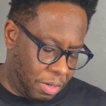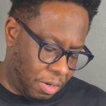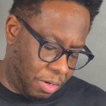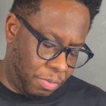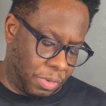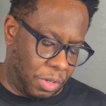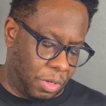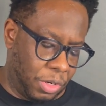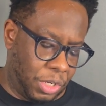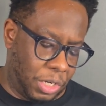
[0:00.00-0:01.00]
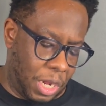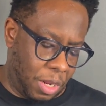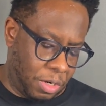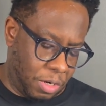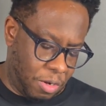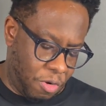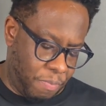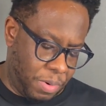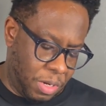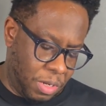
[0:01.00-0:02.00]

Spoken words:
This one's a little challenging to open.